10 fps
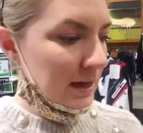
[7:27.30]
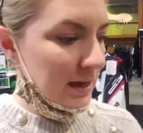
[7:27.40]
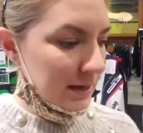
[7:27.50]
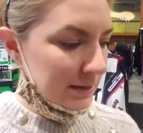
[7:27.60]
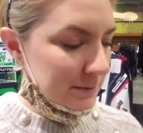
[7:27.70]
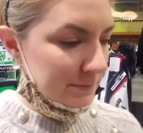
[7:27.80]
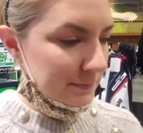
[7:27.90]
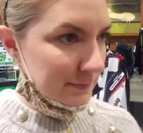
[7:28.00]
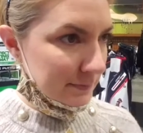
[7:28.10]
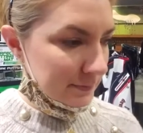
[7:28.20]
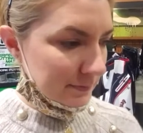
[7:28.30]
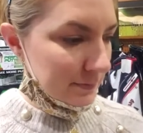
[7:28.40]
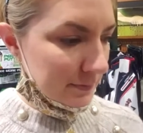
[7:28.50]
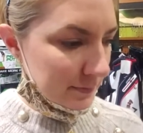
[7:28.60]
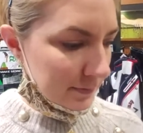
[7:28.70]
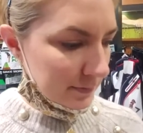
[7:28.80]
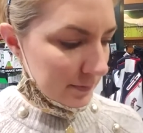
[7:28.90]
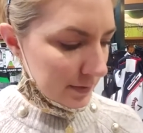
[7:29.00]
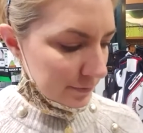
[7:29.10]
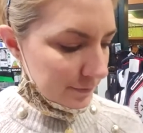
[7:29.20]
Um,
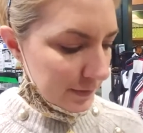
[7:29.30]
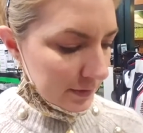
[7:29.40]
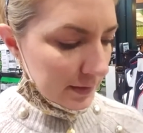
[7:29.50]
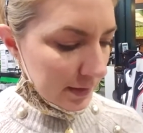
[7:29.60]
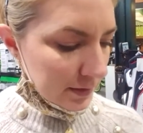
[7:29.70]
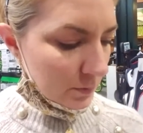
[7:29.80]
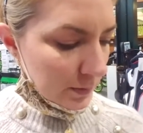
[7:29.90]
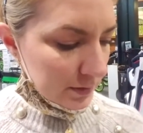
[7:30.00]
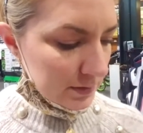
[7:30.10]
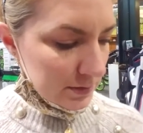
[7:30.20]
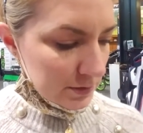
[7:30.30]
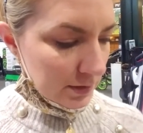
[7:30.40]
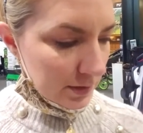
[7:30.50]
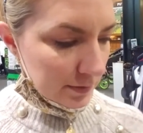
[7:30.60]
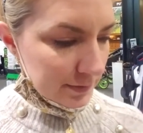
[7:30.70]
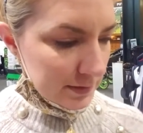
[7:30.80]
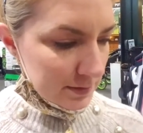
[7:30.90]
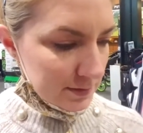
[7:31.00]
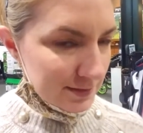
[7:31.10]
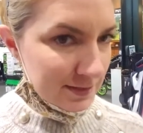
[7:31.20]
I feel like I could wear these into the office